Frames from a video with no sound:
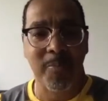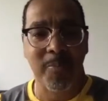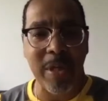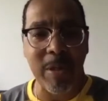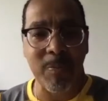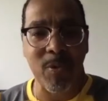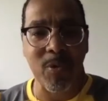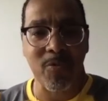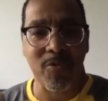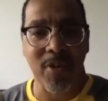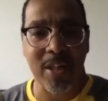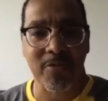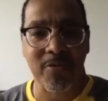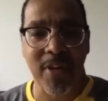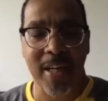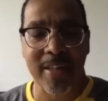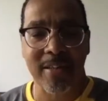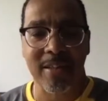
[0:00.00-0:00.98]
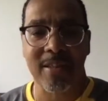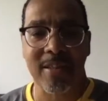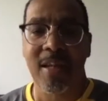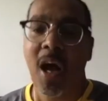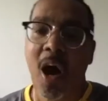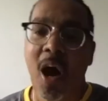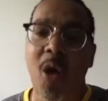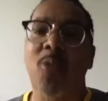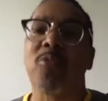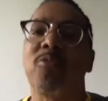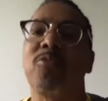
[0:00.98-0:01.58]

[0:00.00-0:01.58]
people resurrecting. Oh,